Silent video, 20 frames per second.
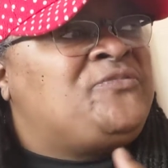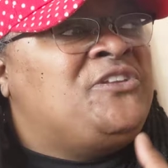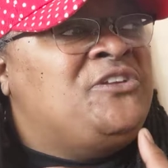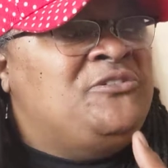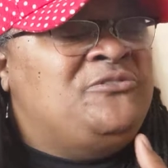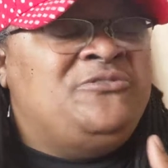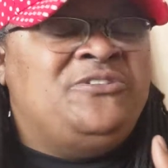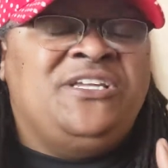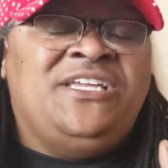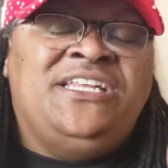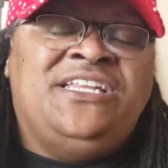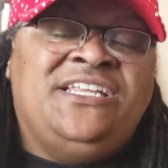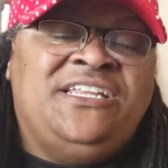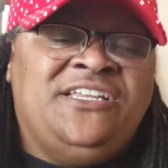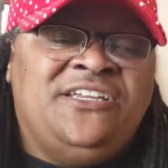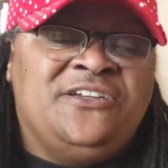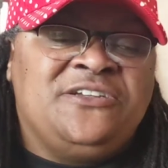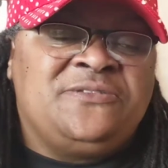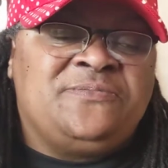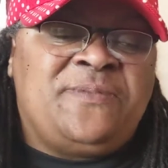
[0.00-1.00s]
did
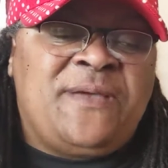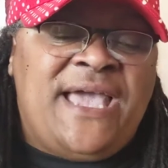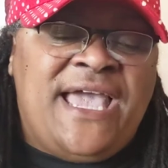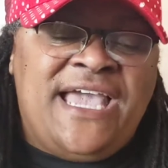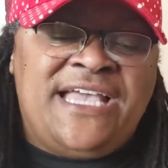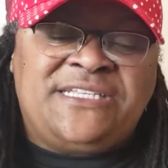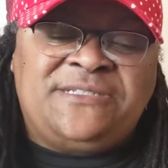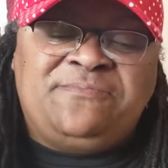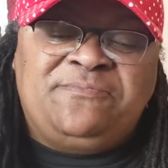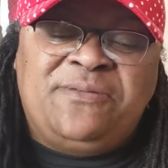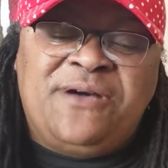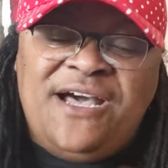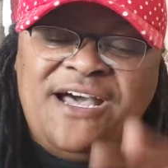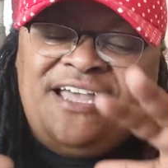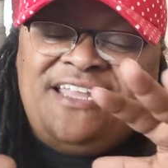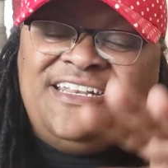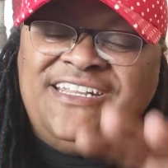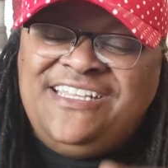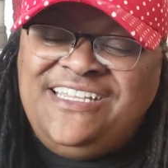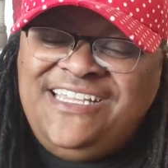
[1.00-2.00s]
in years past.
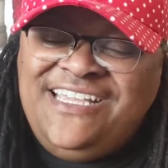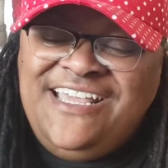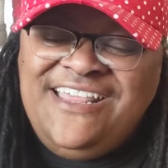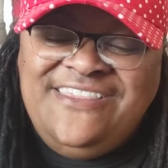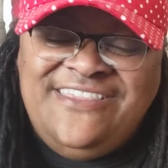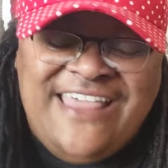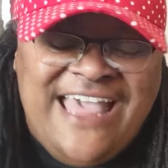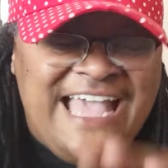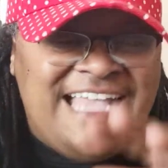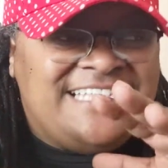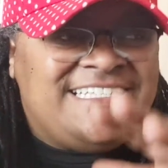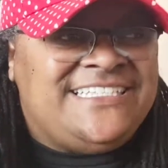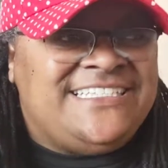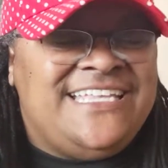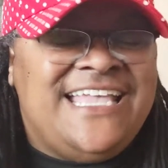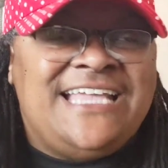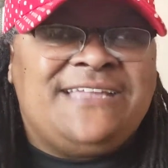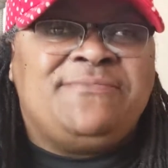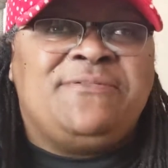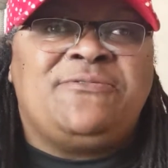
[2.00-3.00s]
But that
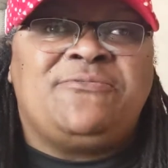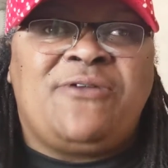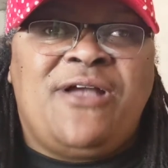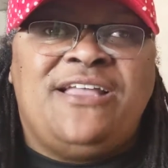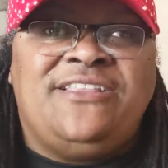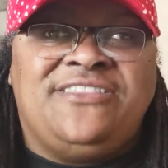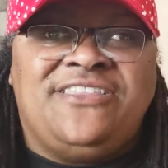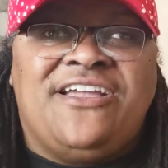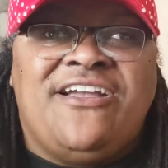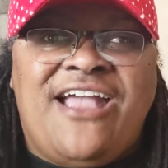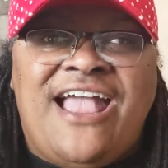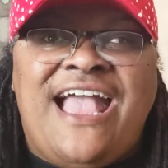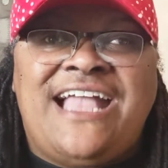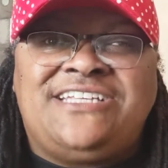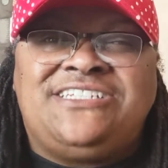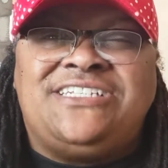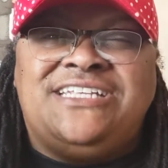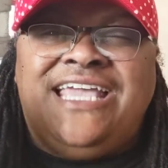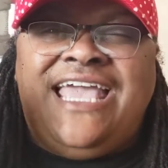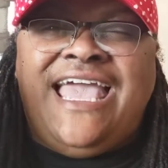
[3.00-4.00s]
segment right there
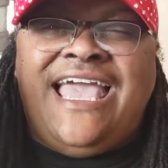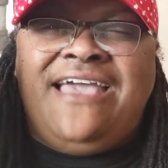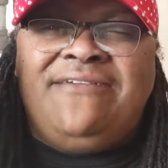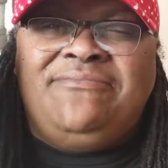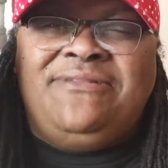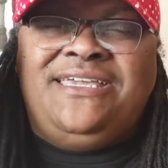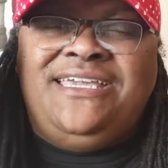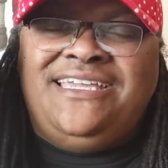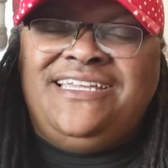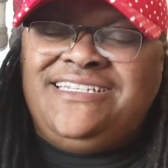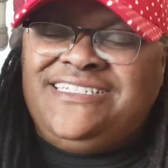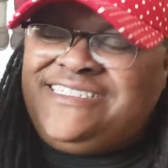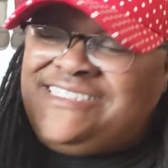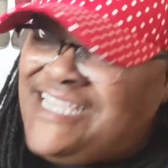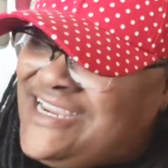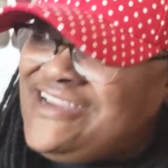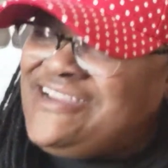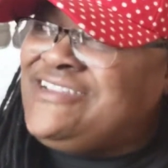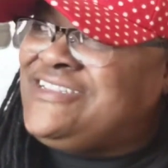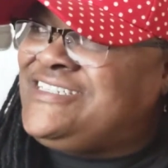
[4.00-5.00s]
actually had me in
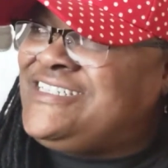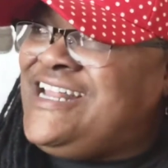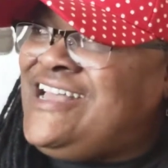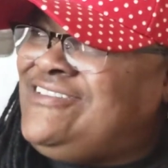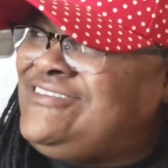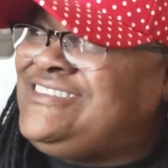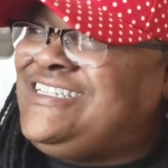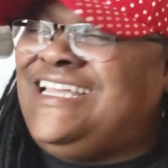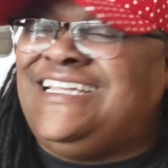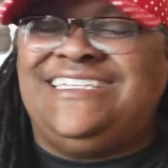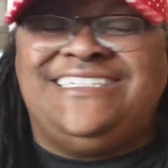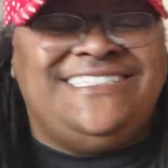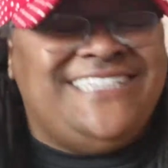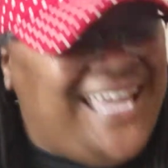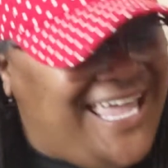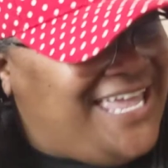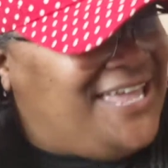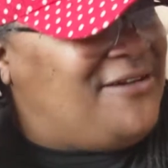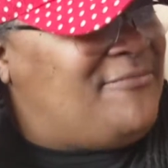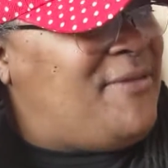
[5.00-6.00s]
tears, and I was like,
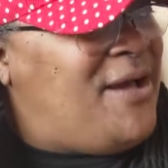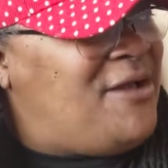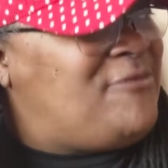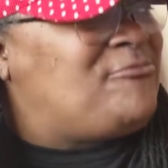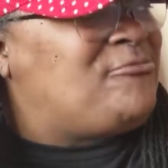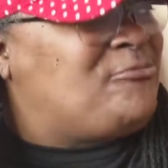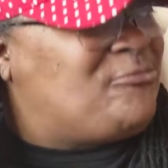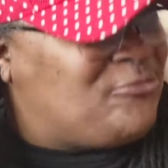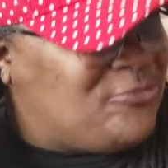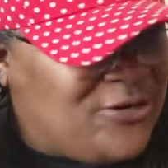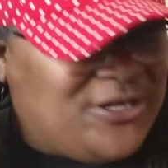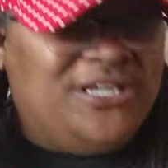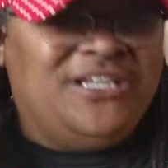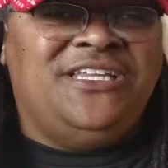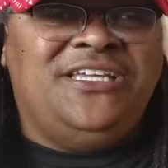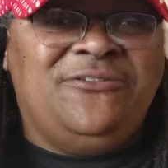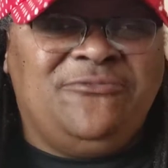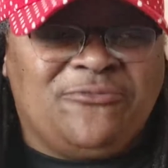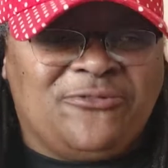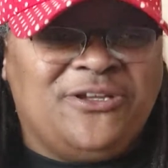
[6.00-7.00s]
damn, I
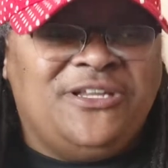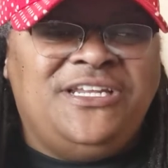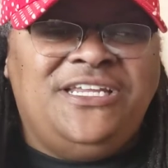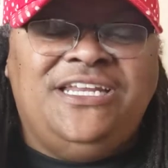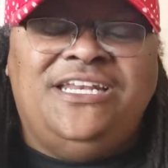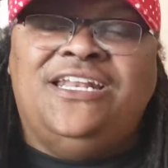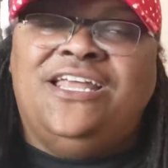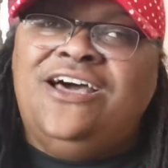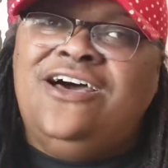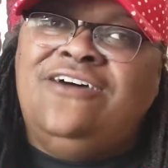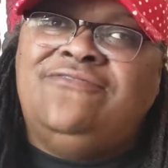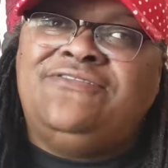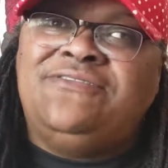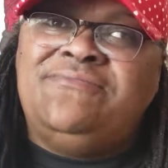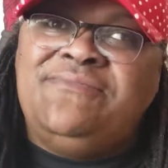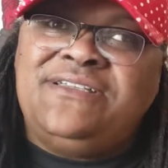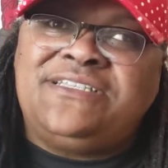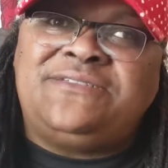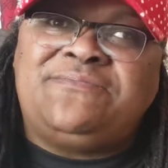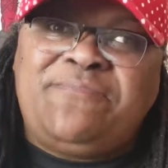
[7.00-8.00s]
really, really love
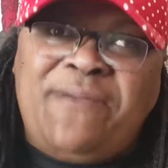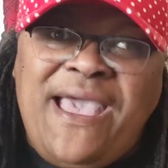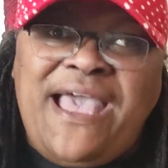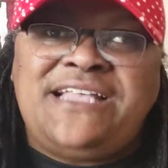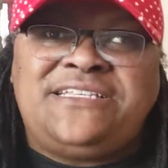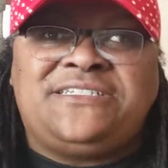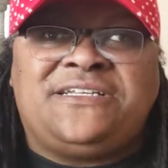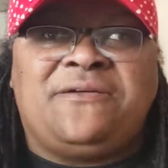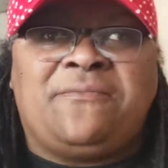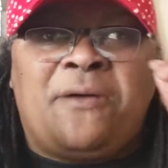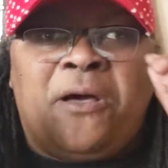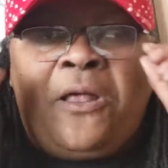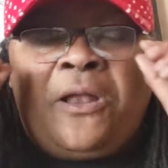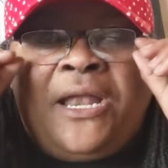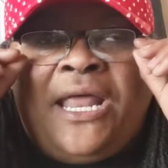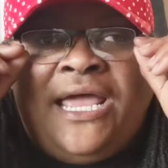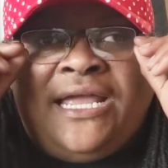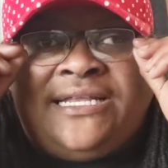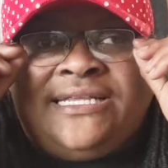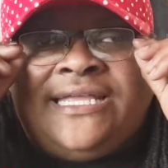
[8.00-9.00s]
and miss basketball
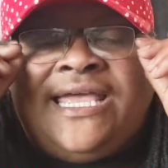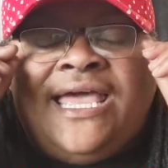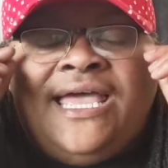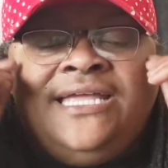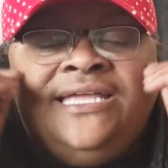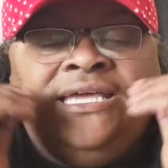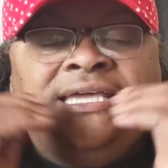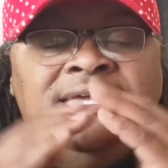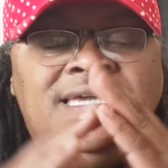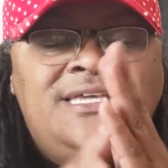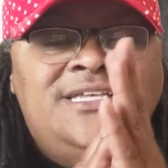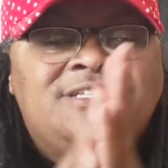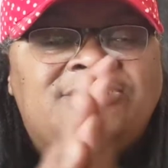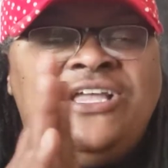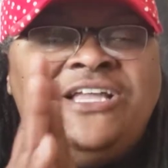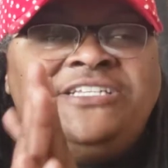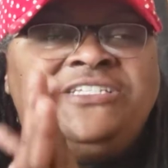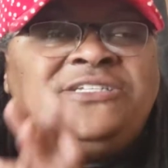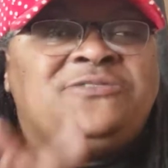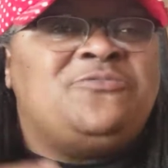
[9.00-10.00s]
like that.
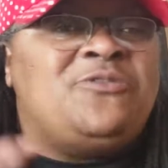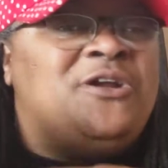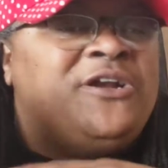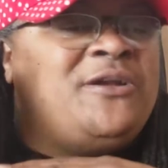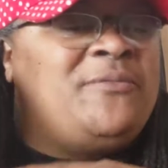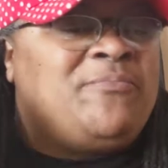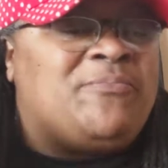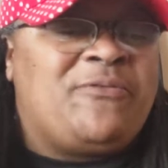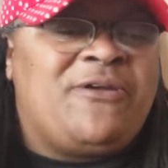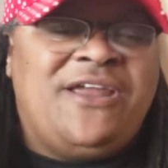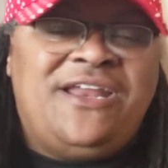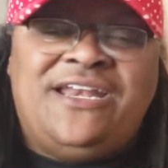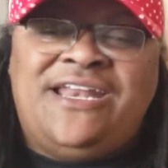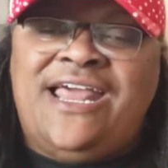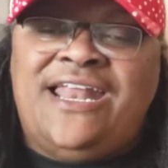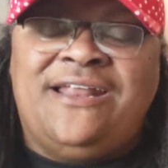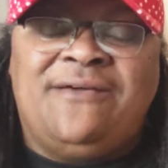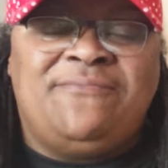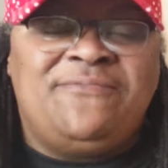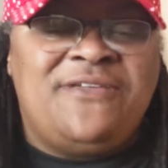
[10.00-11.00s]
So I just wanted to bring
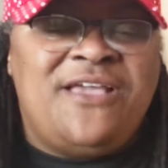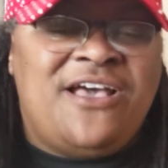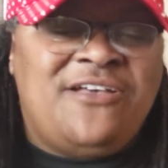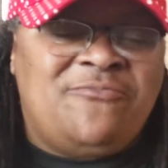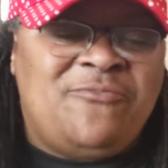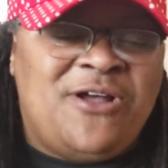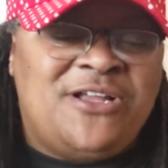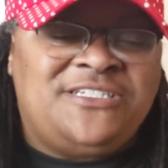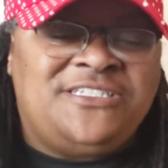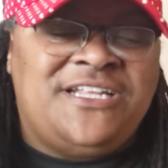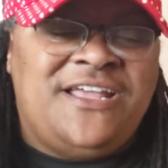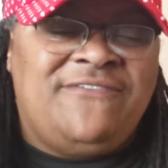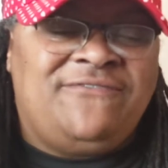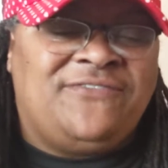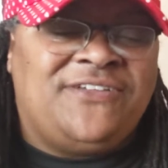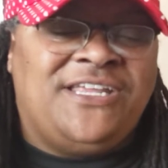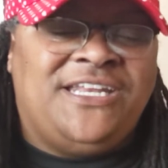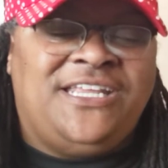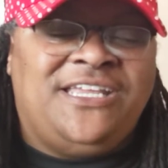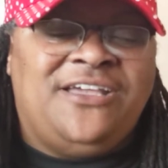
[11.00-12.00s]
that up. Y'all watch that
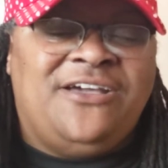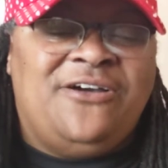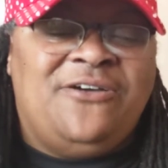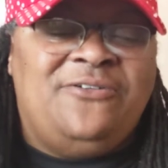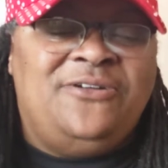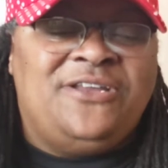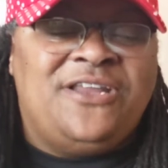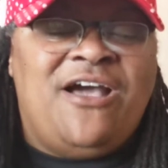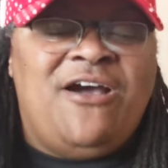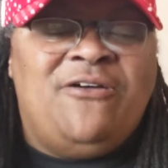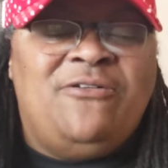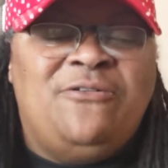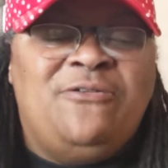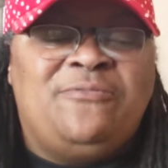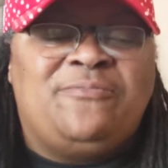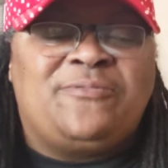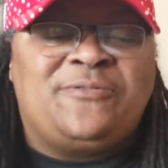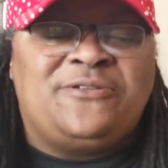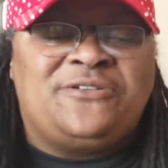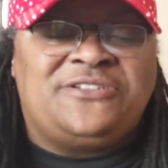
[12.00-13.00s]
video, and y'all
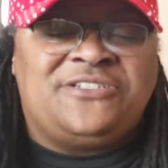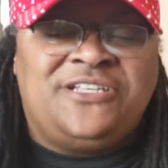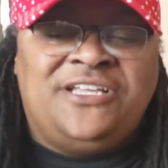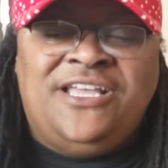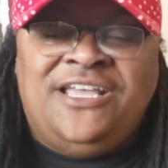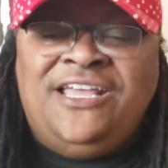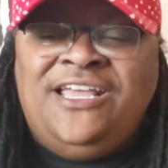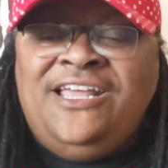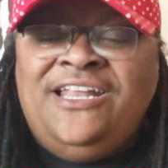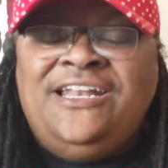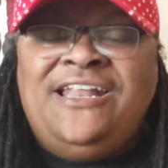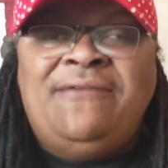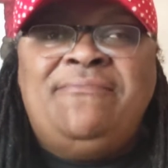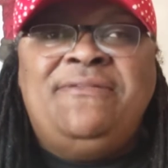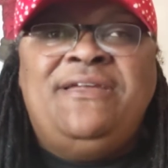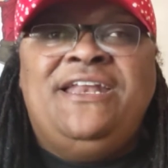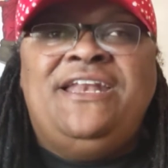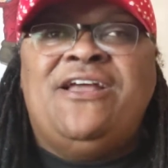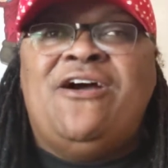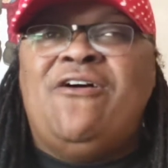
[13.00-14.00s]
hoopers,
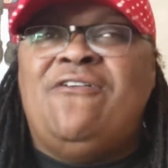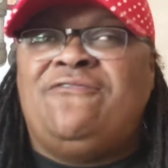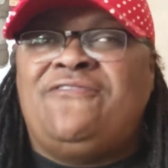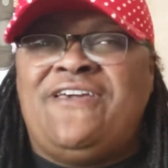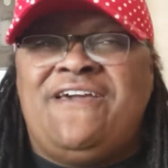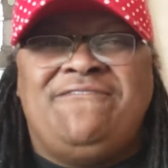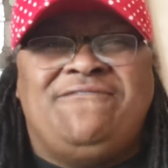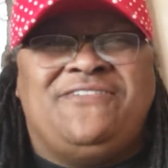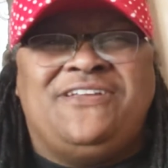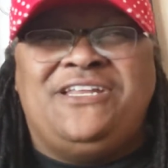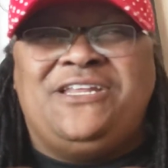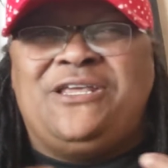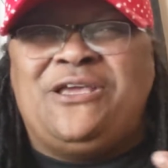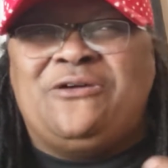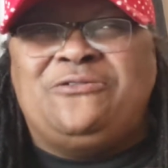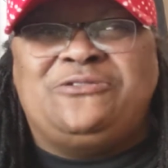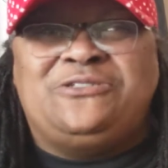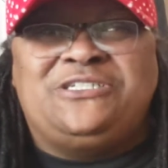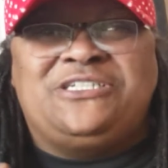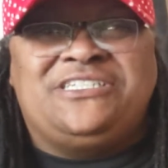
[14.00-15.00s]
let me know if that
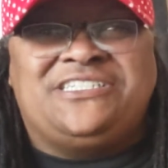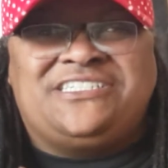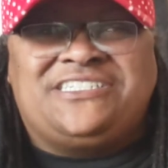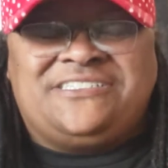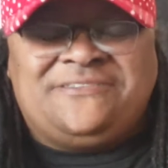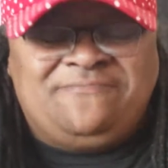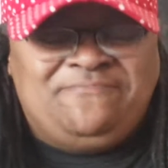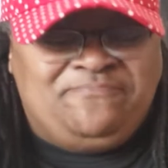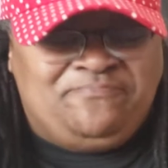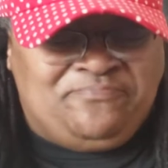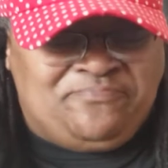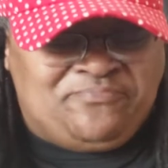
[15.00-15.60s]
video just